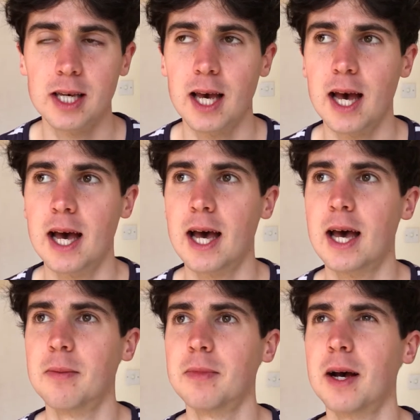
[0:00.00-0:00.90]

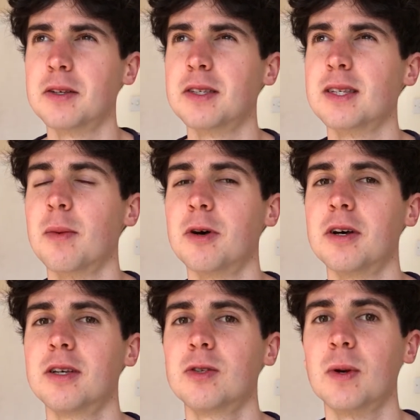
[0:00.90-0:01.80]
That was in
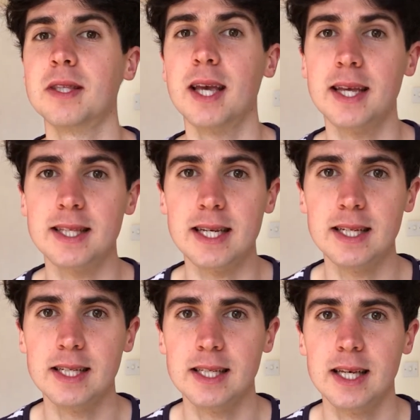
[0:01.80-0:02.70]
summer 2018.